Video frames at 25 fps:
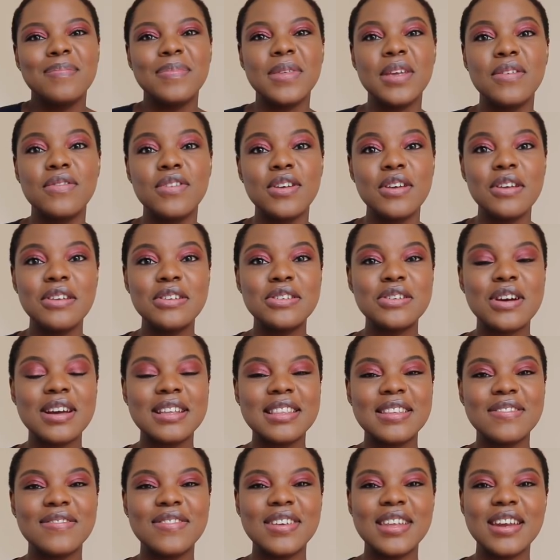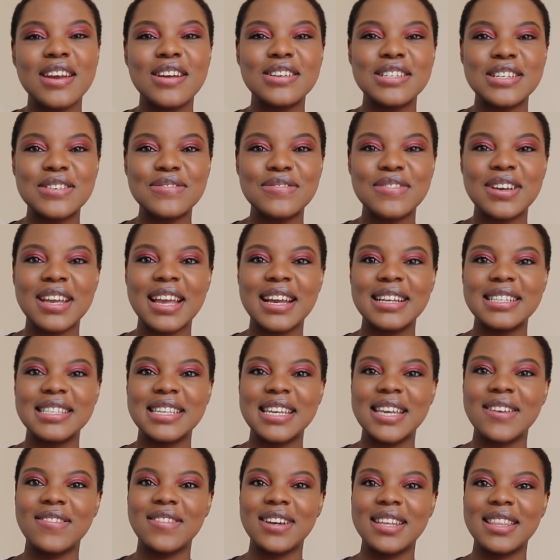If you enjoyed the video, don't forget
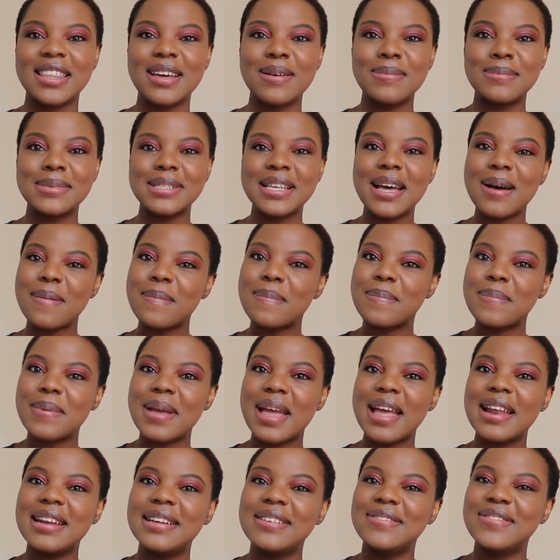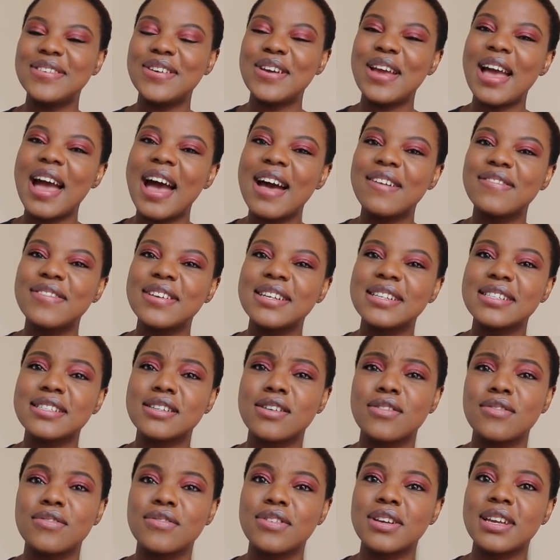to give it a thumbs up. And if you haven't,
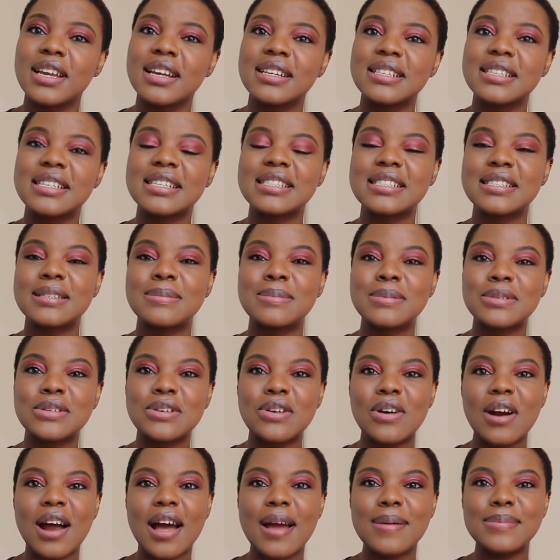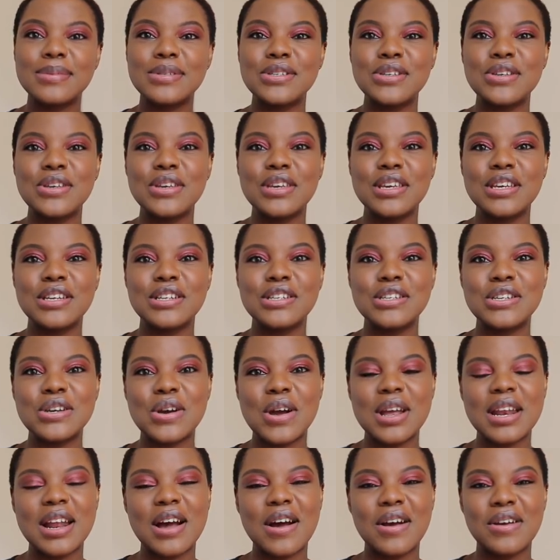don't forget to subscribe so you can
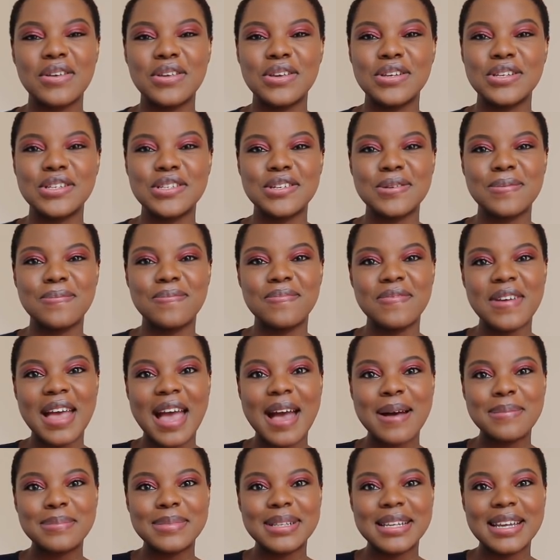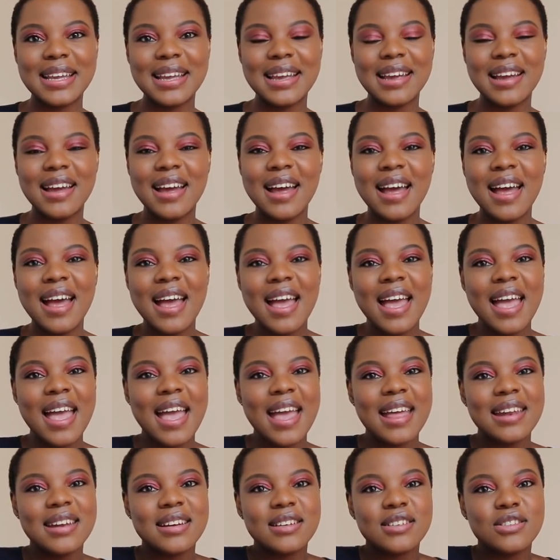join our YouTube family.
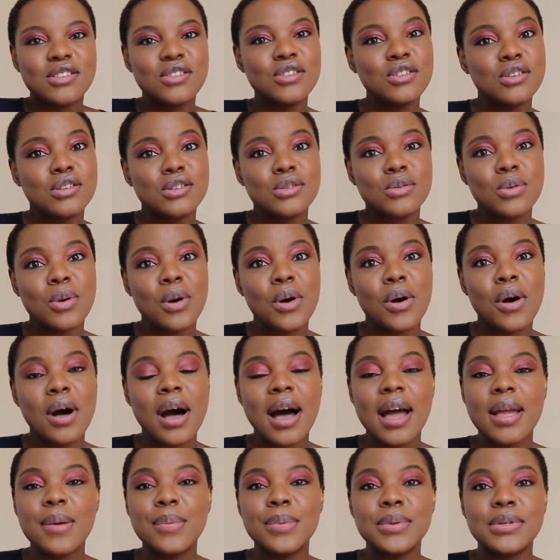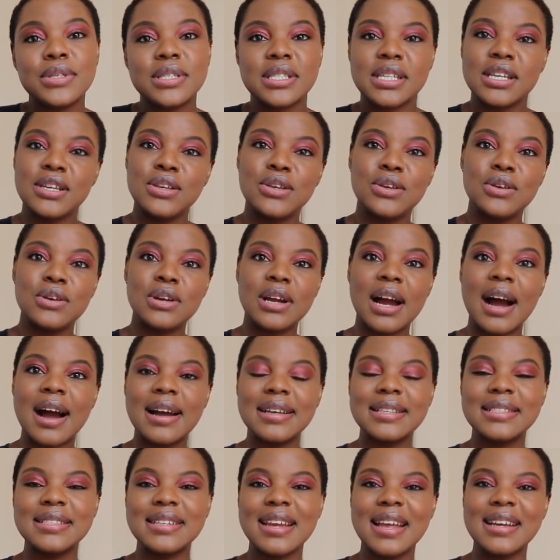And as usual, I will see you
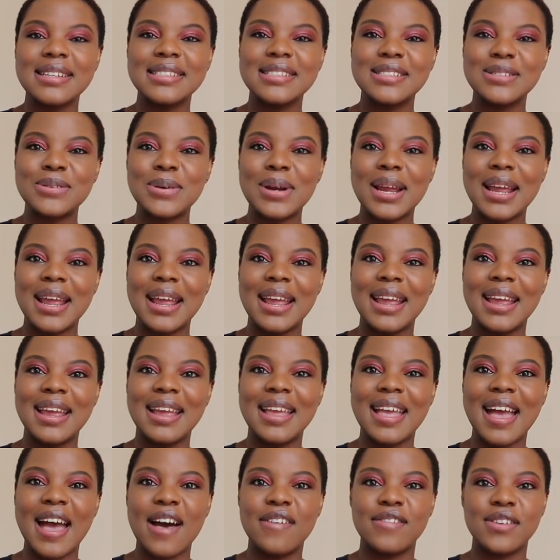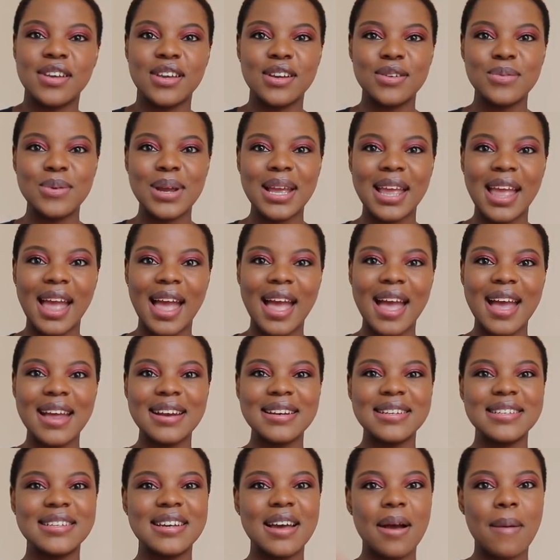guys next week. Have a good
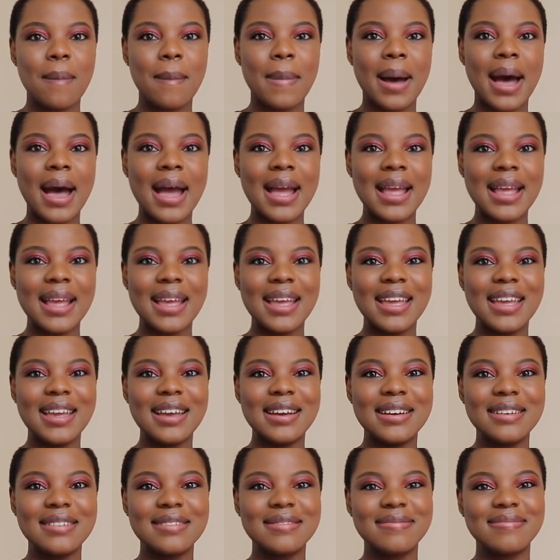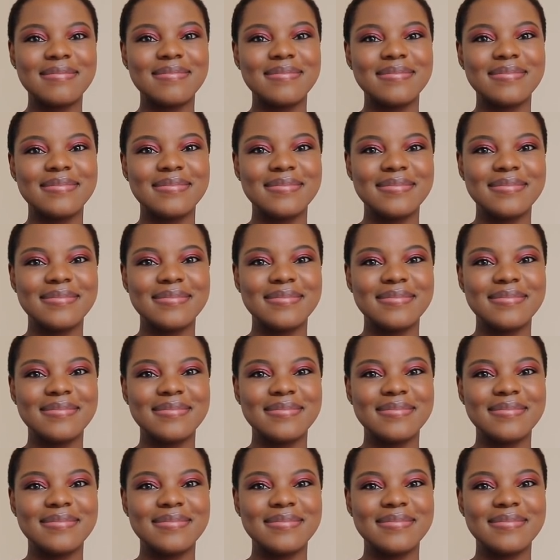weekend. Bye.